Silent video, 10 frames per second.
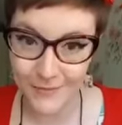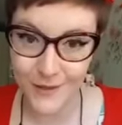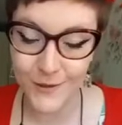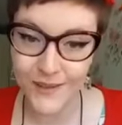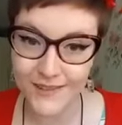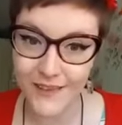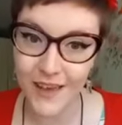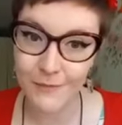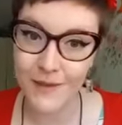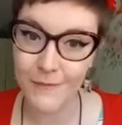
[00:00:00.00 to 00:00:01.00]
You can
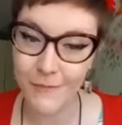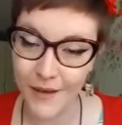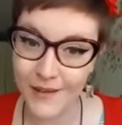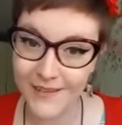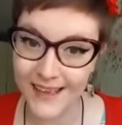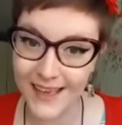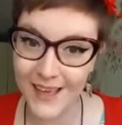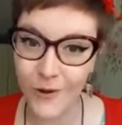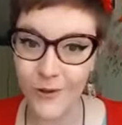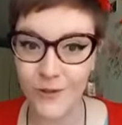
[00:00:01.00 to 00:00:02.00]
type in birthday,
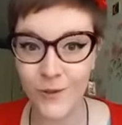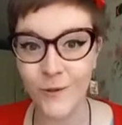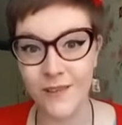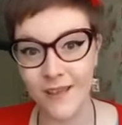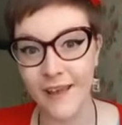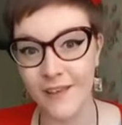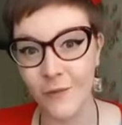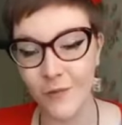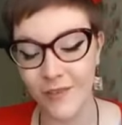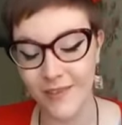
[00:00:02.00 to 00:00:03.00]
or you can type
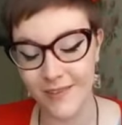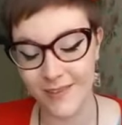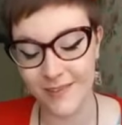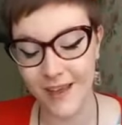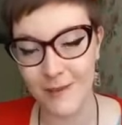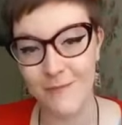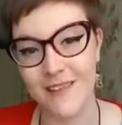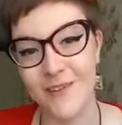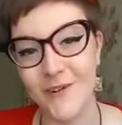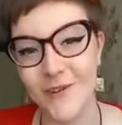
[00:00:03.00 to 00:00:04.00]
in
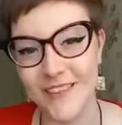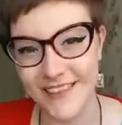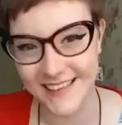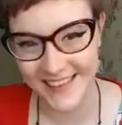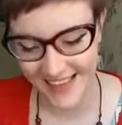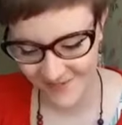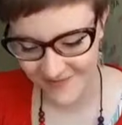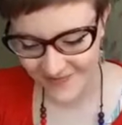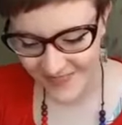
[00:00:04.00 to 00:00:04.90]
the author's name.